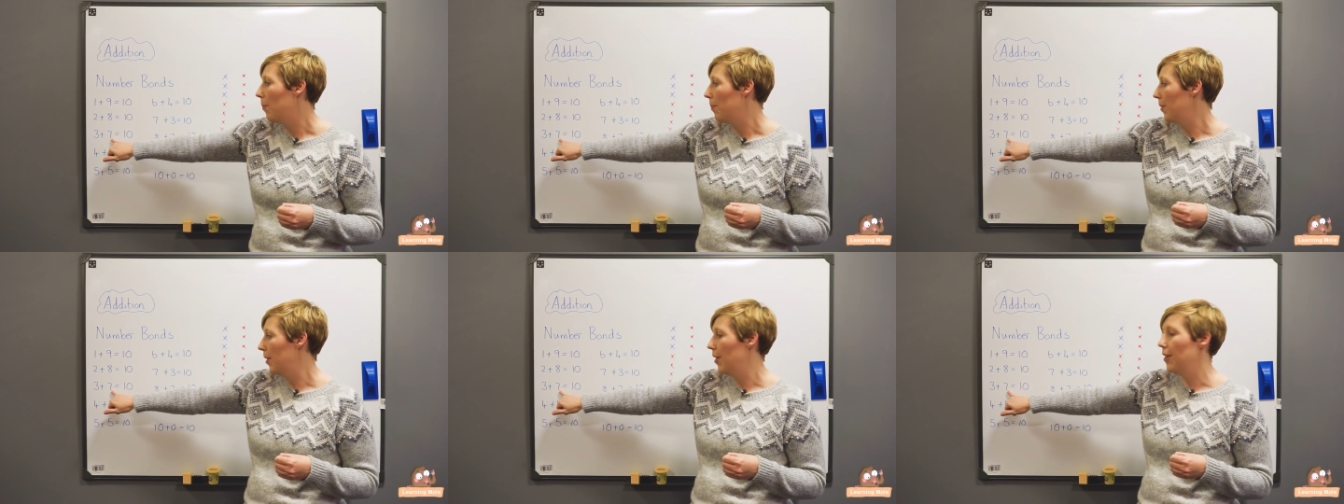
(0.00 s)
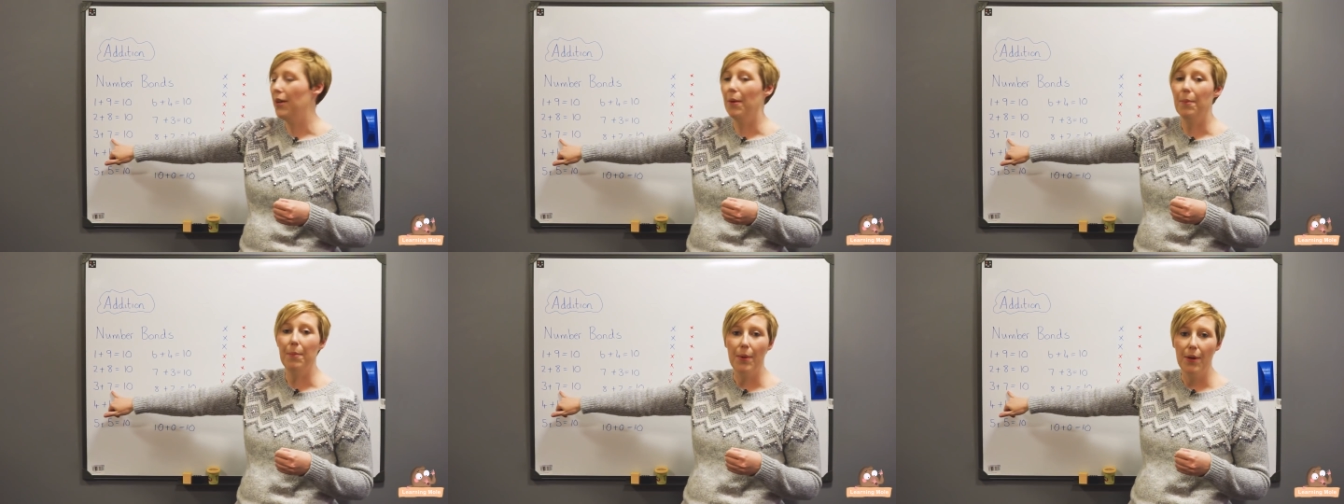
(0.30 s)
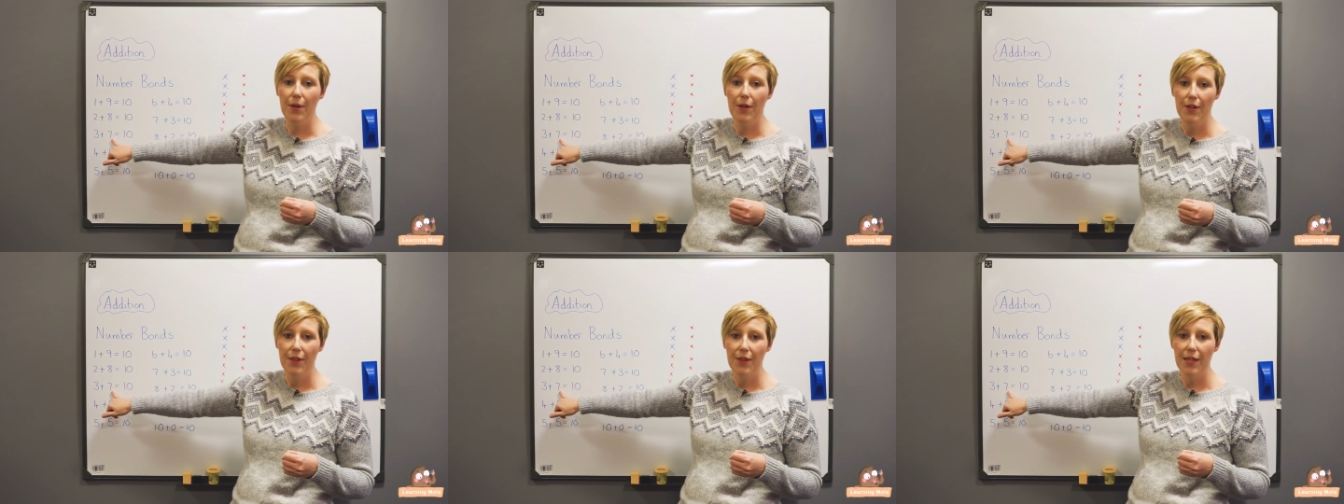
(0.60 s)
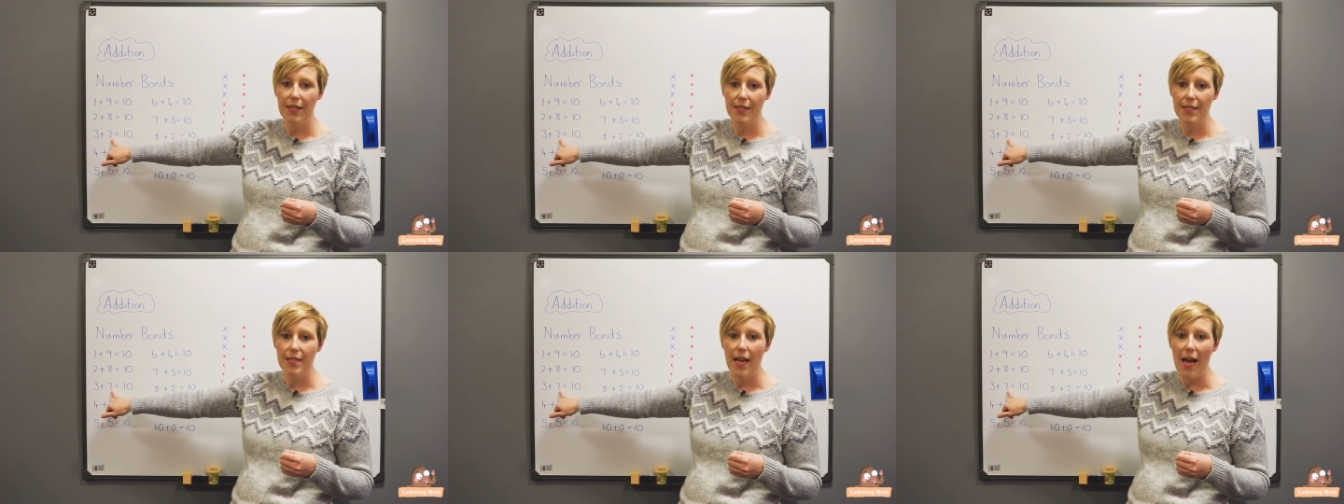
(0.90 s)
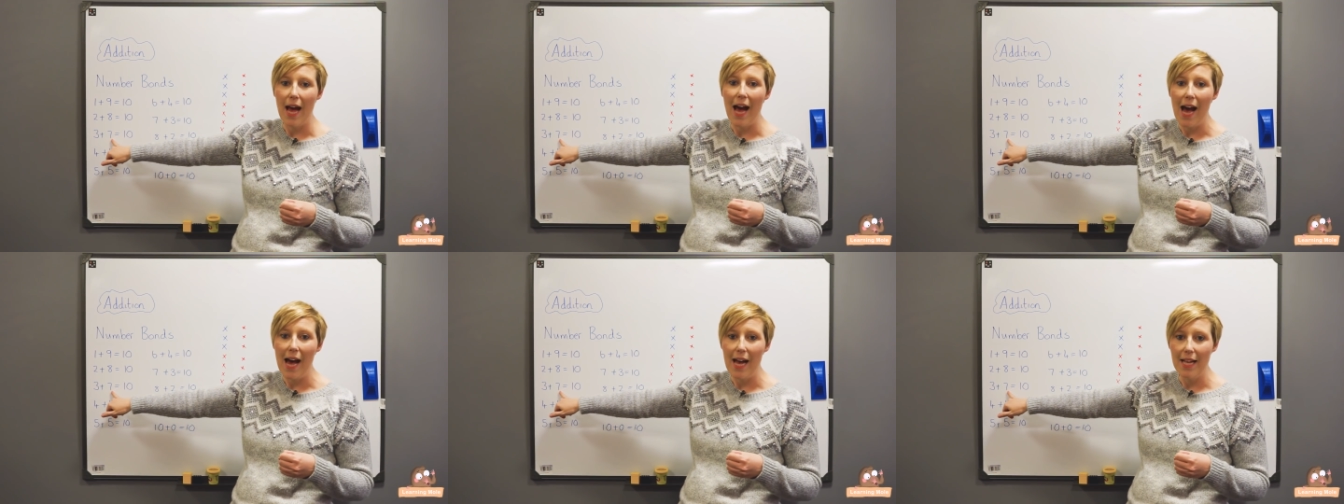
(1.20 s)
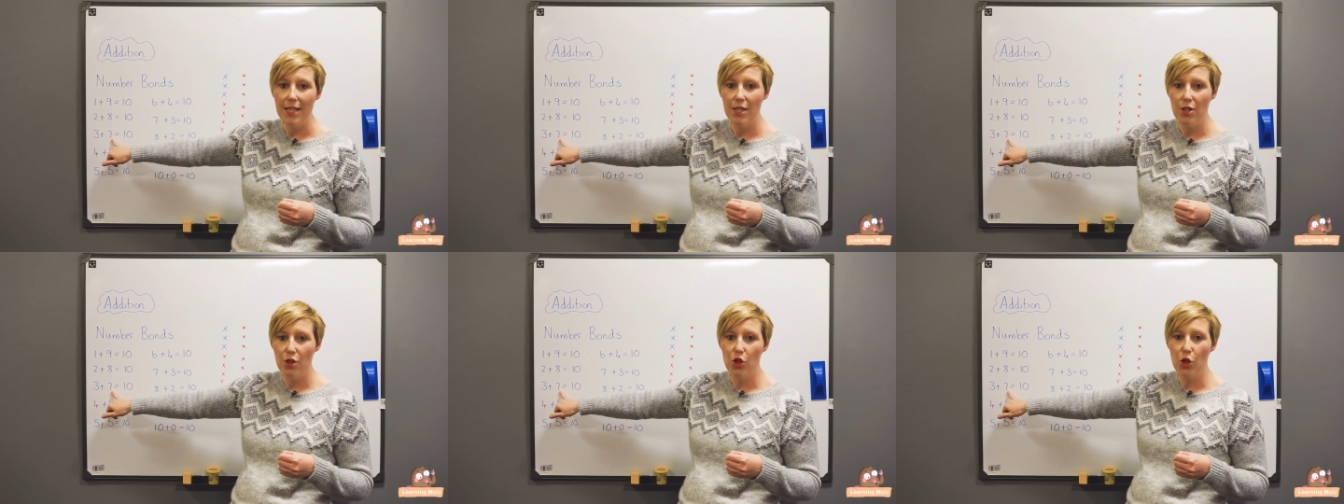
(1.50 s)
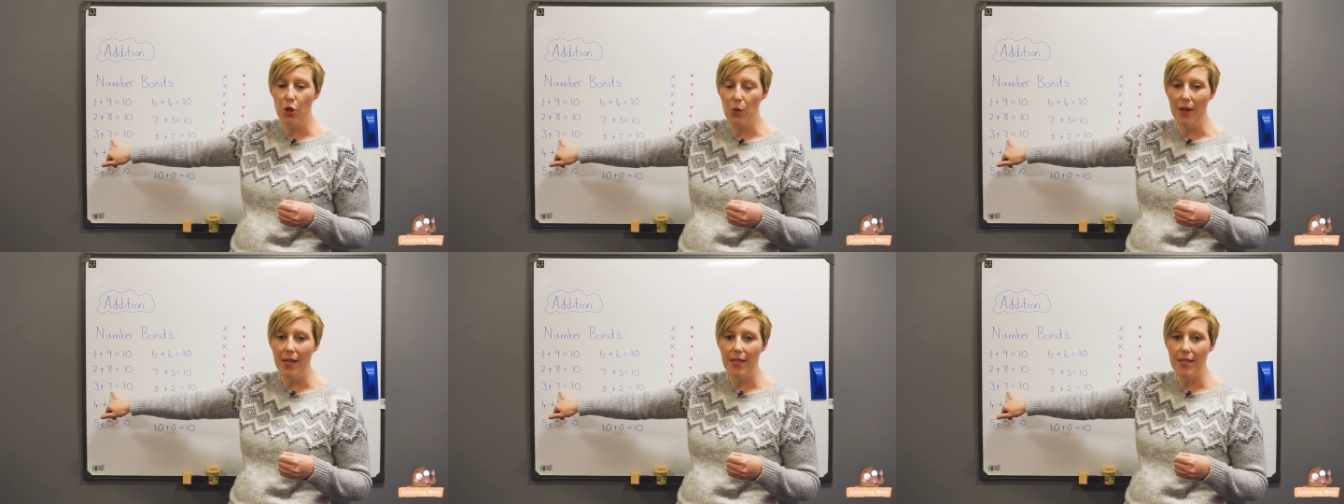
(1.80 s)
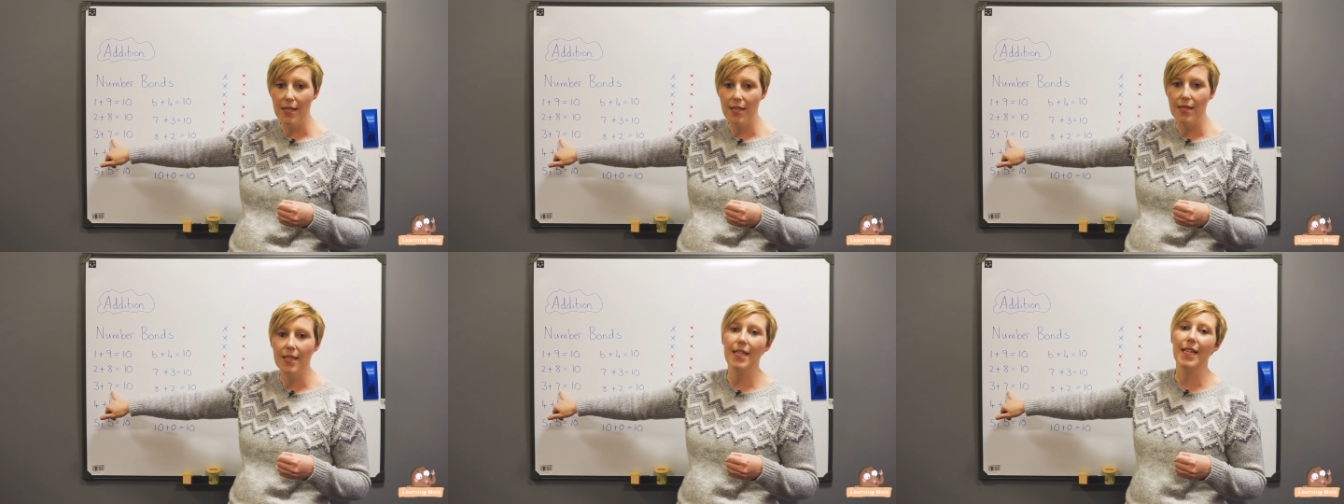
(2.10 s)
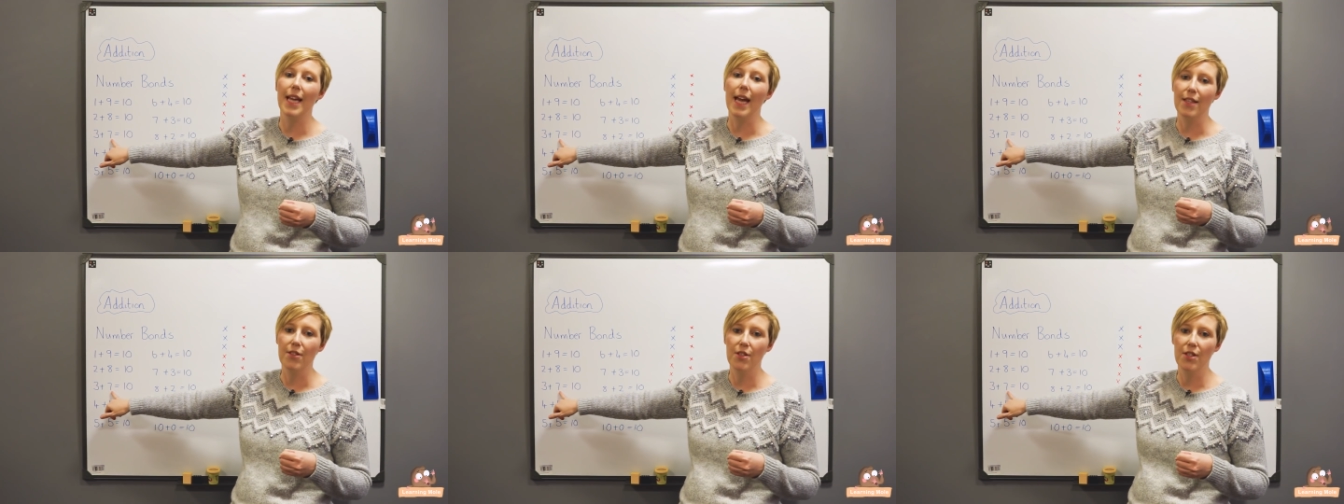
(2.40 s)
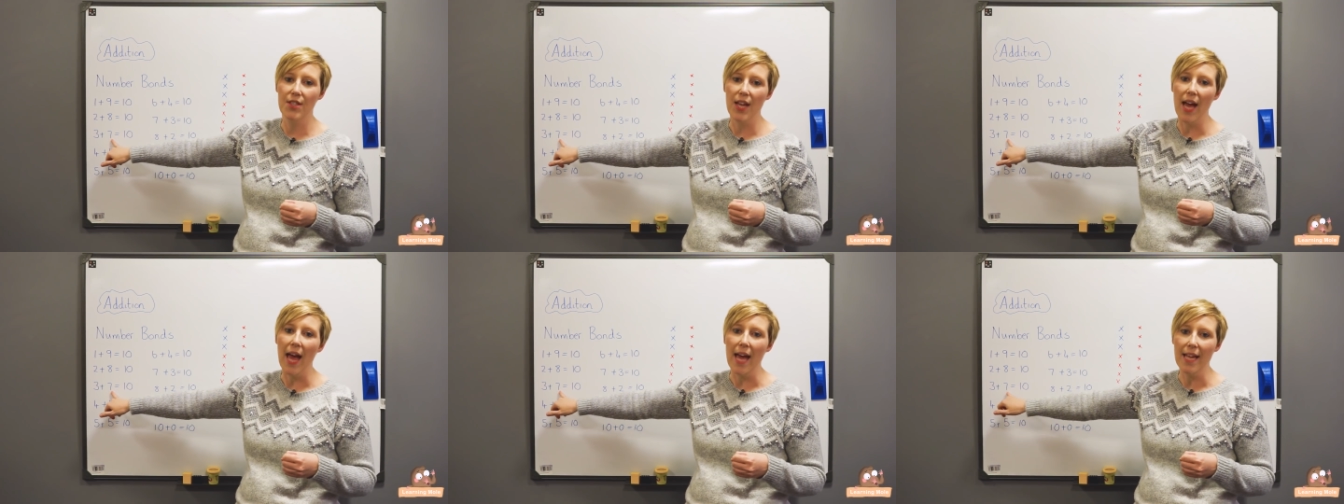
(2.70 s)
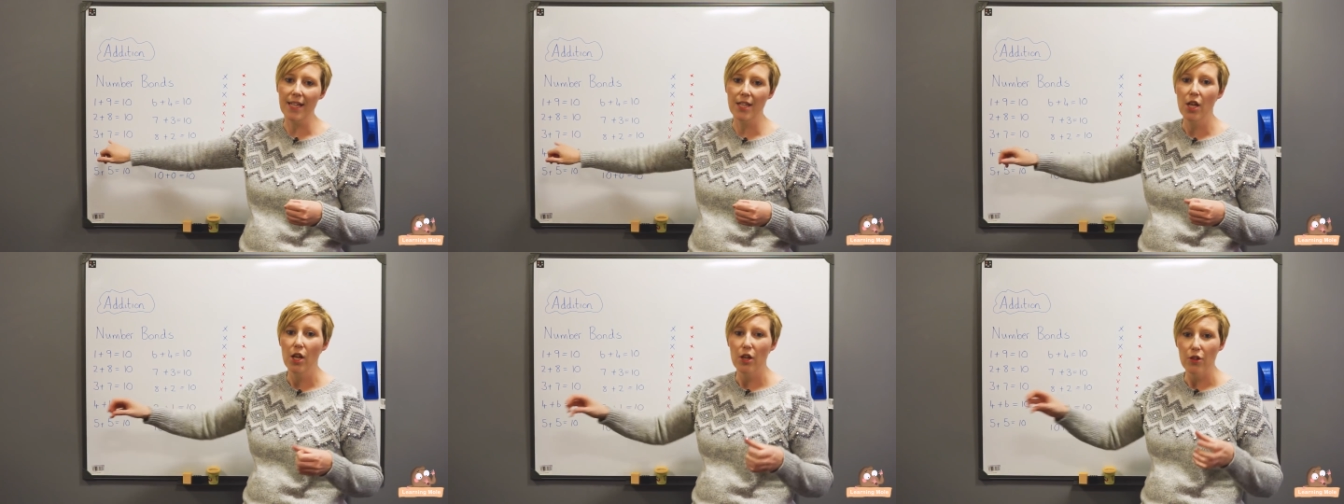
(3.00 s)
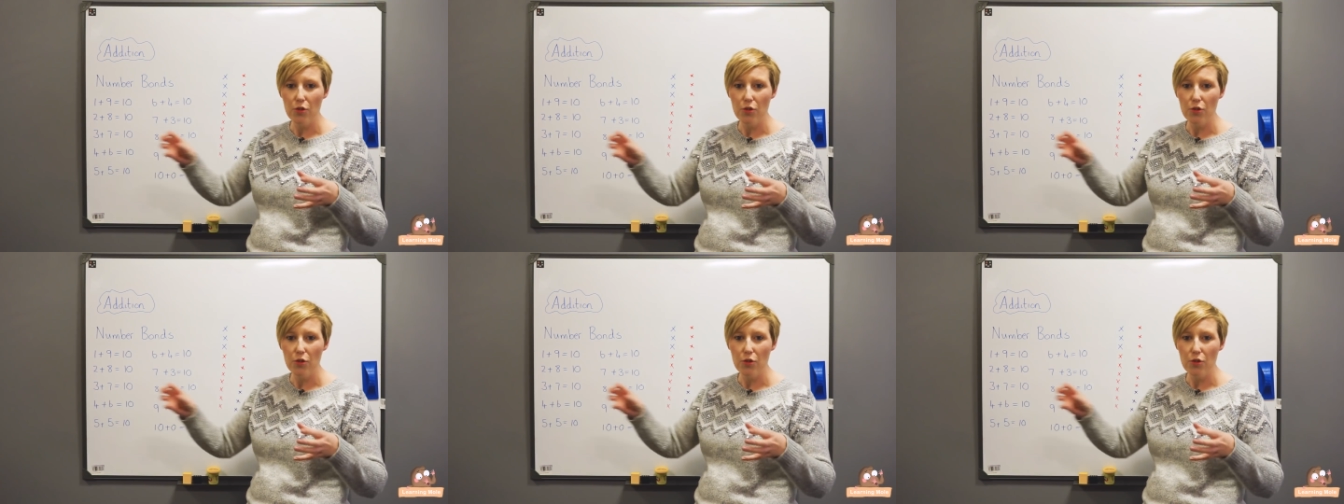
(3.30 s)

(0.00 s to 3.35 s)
number that adds to it to get to 10.